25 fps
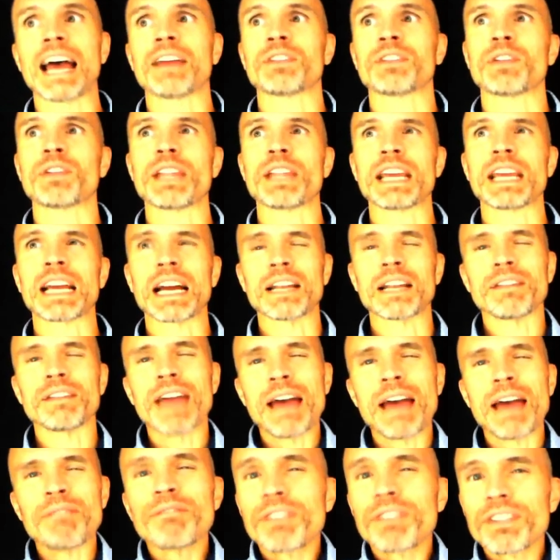So they kind of
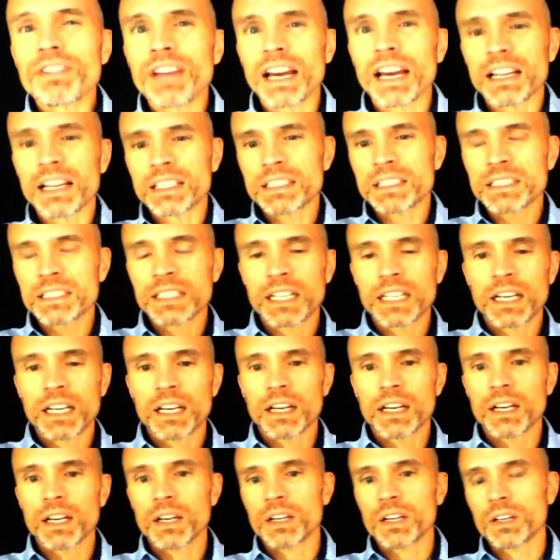emphasize
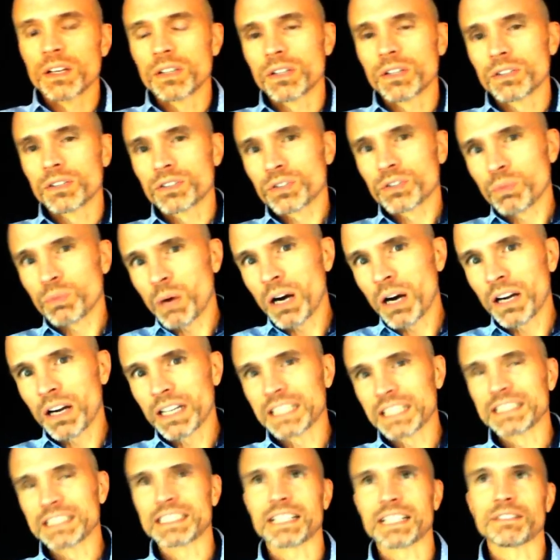
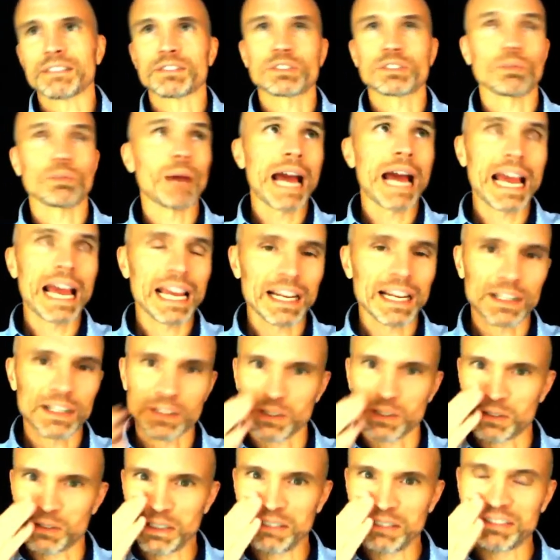swung instead of
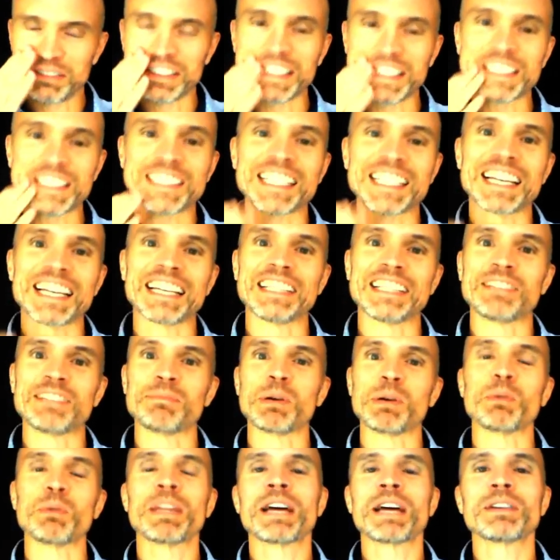swanged or whatever I said,
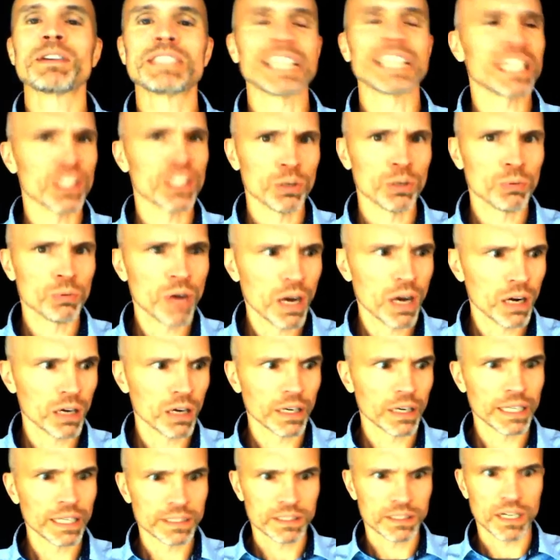but without saying you're
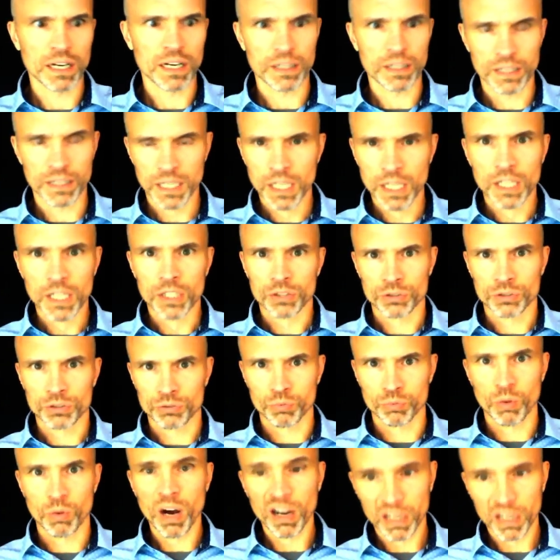wrong. It's not
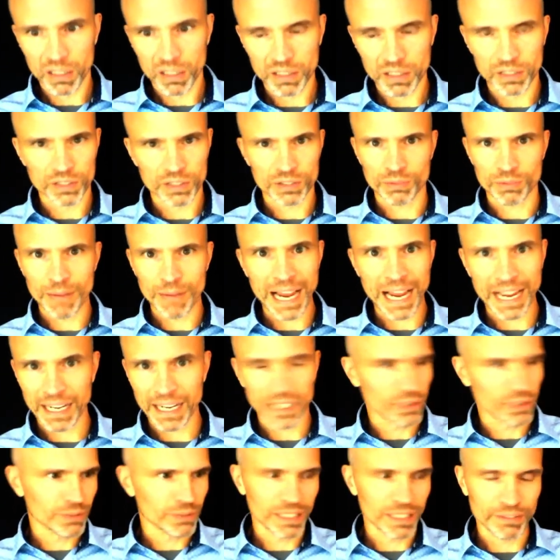swunged or
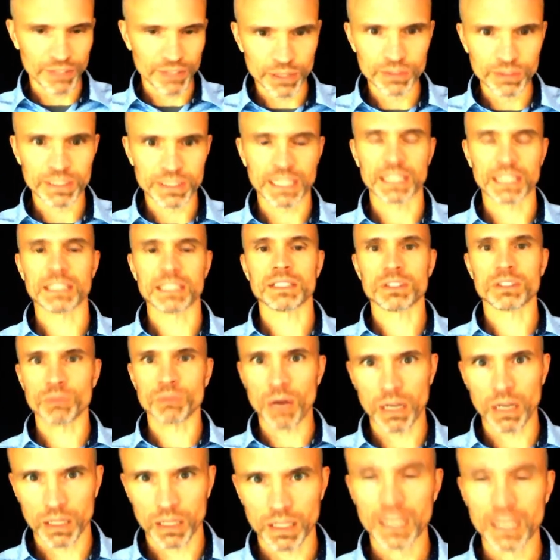swanged, whatever you said, it's
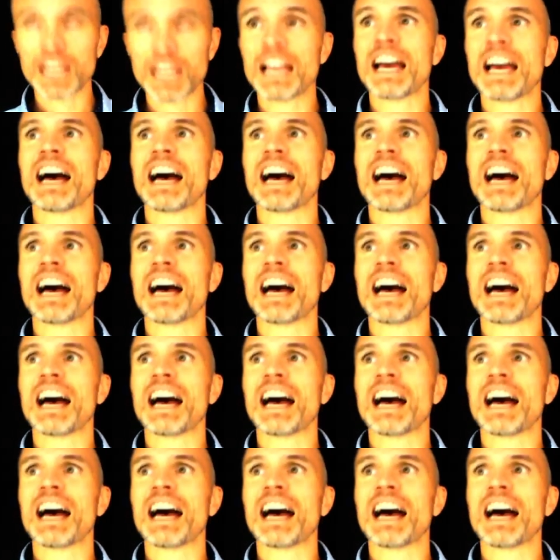swung.